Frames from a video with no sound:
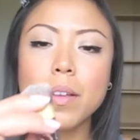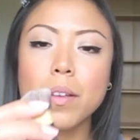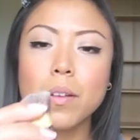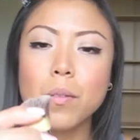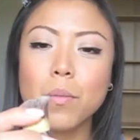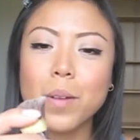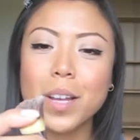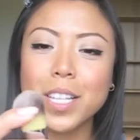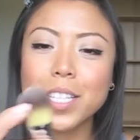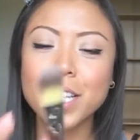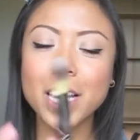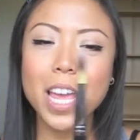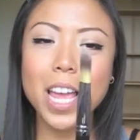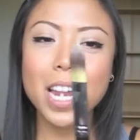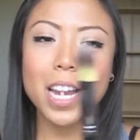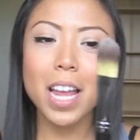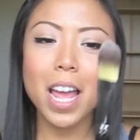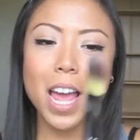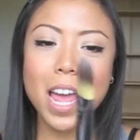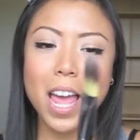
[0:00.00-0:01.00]
which
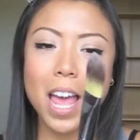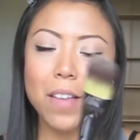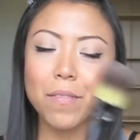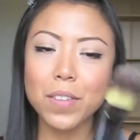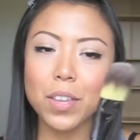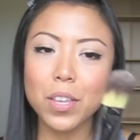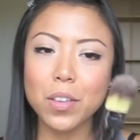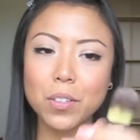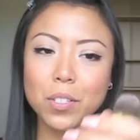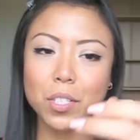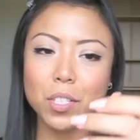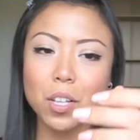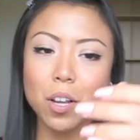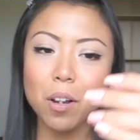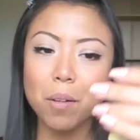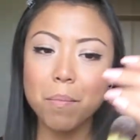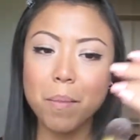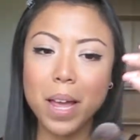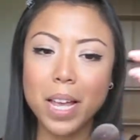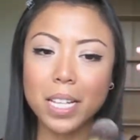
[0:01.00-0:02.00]
again I haven't used
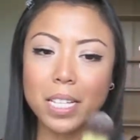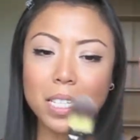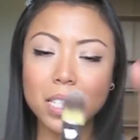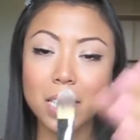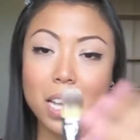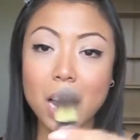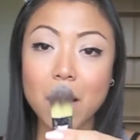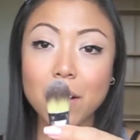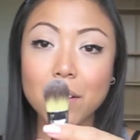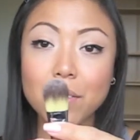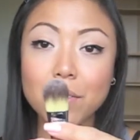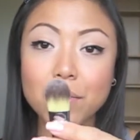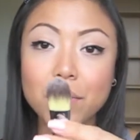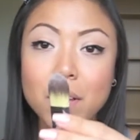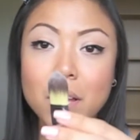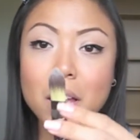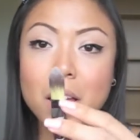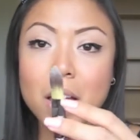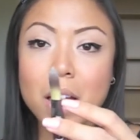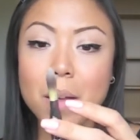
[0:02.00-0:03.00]
on myself,
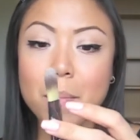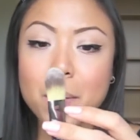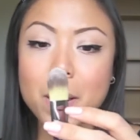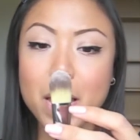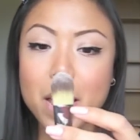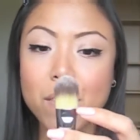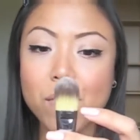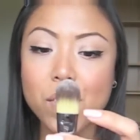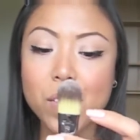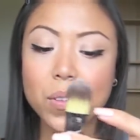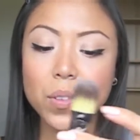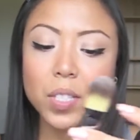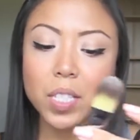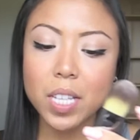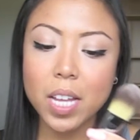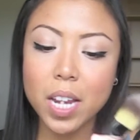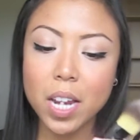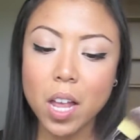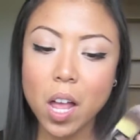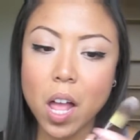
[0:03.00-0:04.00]
but I've
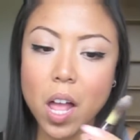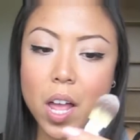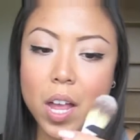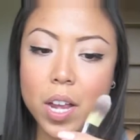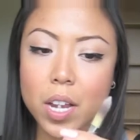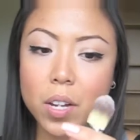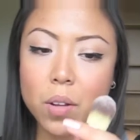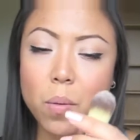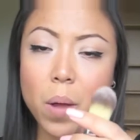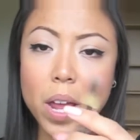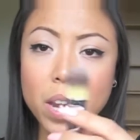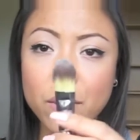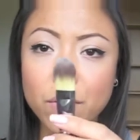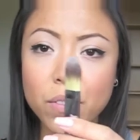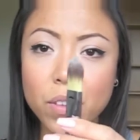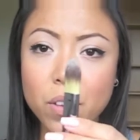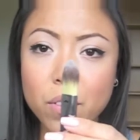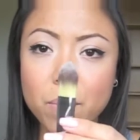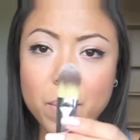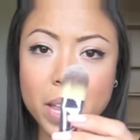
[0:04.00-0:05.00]
used it on quite a
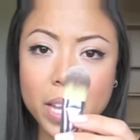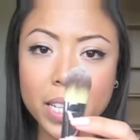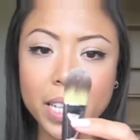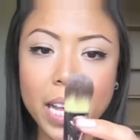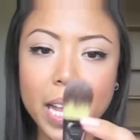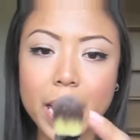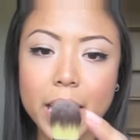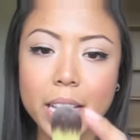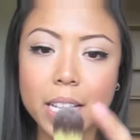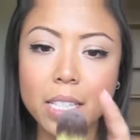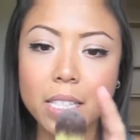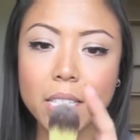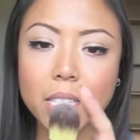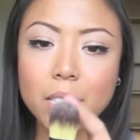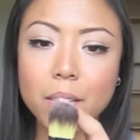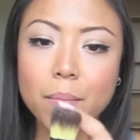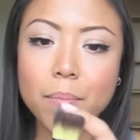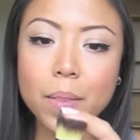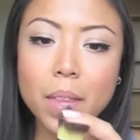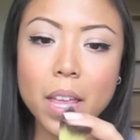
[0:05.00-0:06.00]
few of my
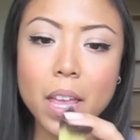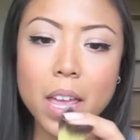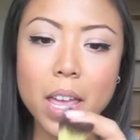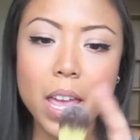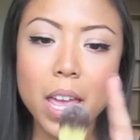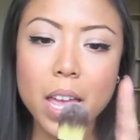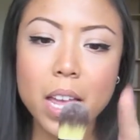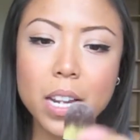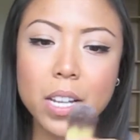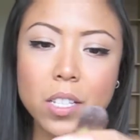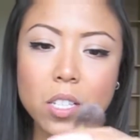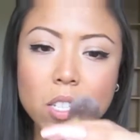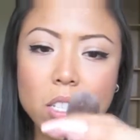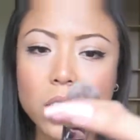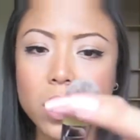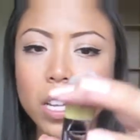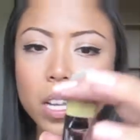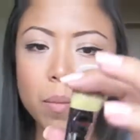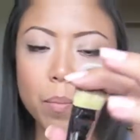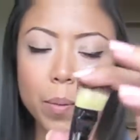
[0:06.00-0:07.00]
clients, and it's
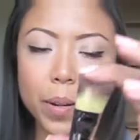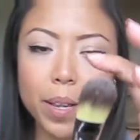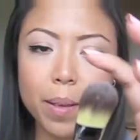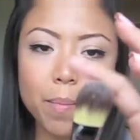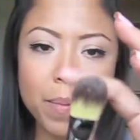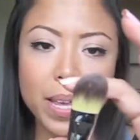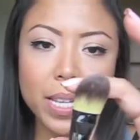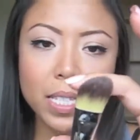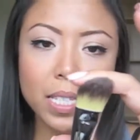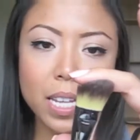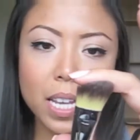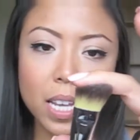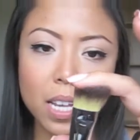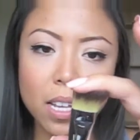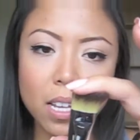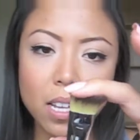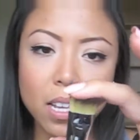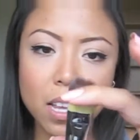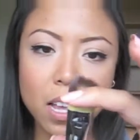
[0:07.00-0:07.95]
just like a pretty basic